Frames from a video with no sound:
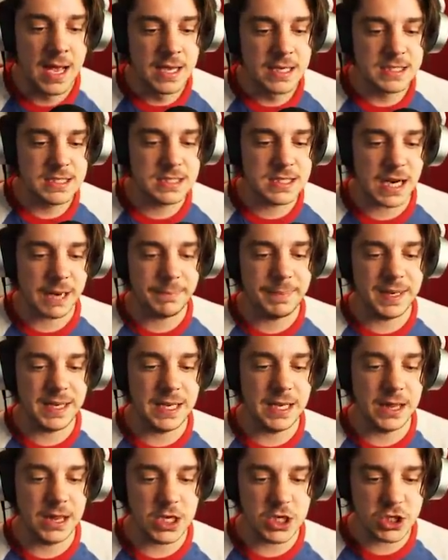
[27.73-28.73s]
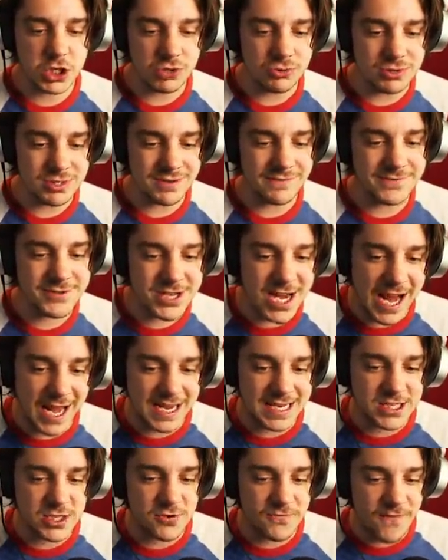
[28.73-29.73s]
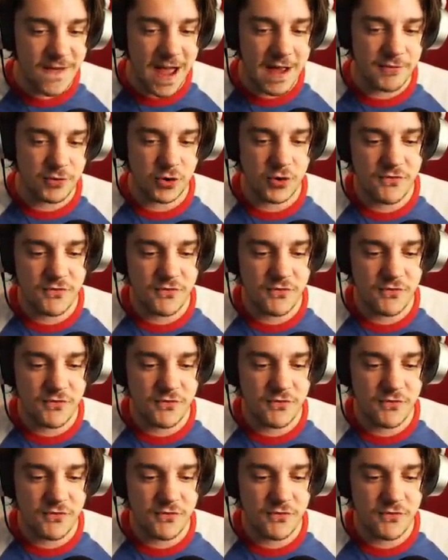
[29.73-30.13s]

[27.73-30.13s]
Step into the shoes of Jack, a survivor